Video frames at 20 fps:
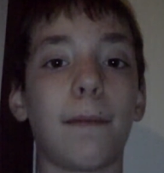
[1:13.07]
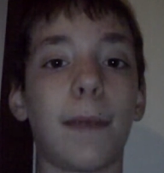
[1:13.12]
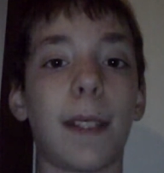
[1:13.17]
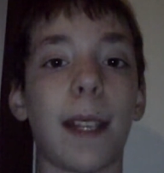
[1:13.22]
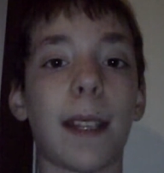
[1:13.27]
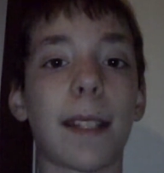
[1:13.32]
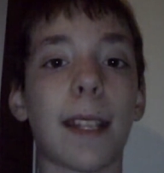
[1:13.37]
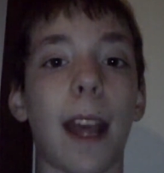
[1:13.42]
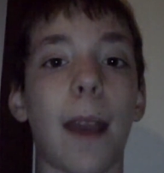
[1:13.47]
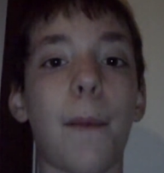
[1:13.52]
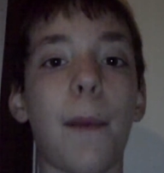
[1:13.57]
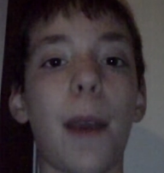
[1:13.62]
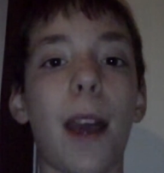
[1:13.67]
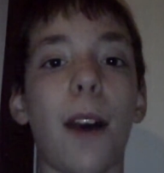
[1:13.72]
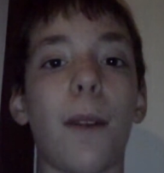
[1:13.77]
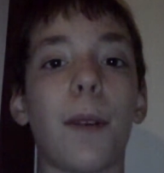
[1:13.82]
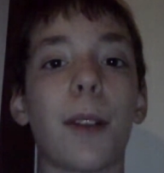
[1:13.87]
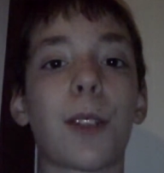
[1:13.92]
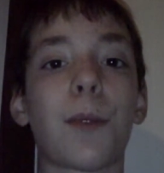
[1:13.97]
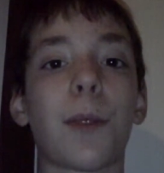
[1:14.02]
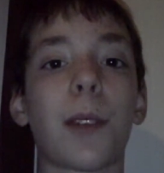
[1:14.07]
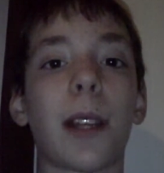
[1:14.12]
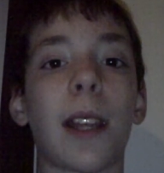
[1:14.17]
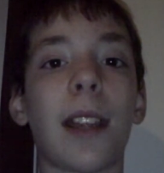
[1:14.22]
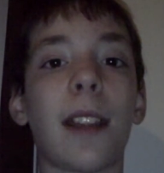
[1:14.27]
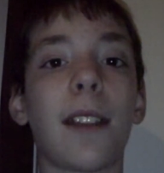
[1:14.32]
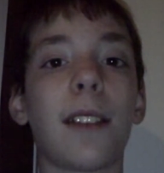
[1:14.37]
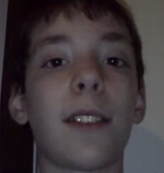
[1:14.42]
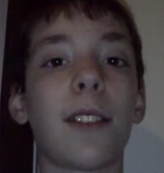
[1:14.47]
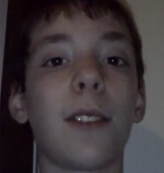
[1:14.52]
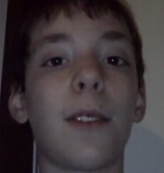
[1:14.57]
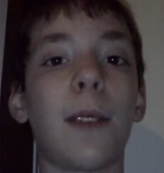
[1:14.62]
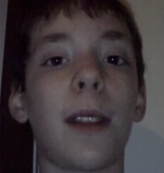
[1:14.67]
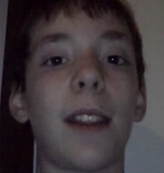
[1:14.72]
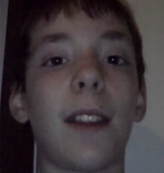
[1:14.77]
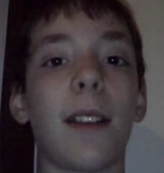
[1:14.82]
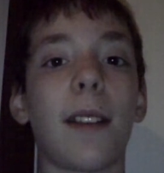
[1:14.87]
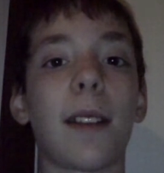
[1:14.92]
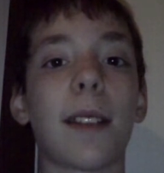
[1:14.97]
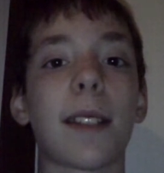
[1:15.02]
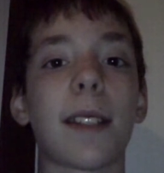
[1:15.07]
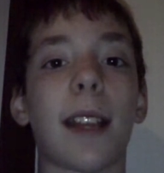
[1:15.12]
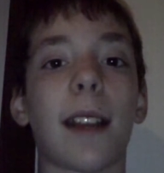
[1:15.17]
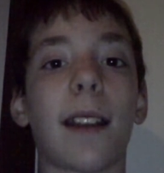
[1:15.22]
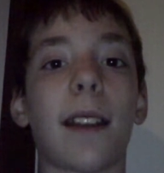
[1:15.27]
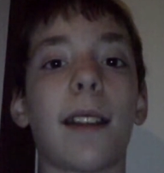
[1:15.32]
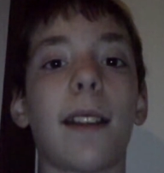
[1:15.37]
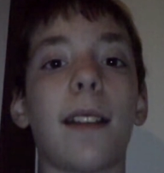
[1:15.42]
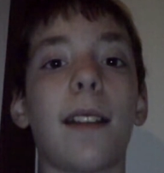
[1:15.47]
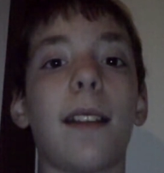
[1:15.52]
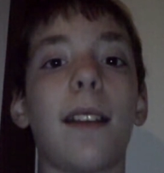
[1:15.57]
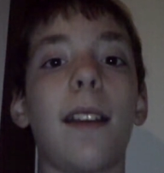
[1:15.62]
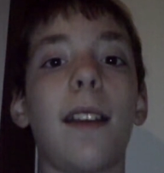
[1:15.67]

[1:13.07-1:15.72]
DSiMail, which we'll get into here in a second.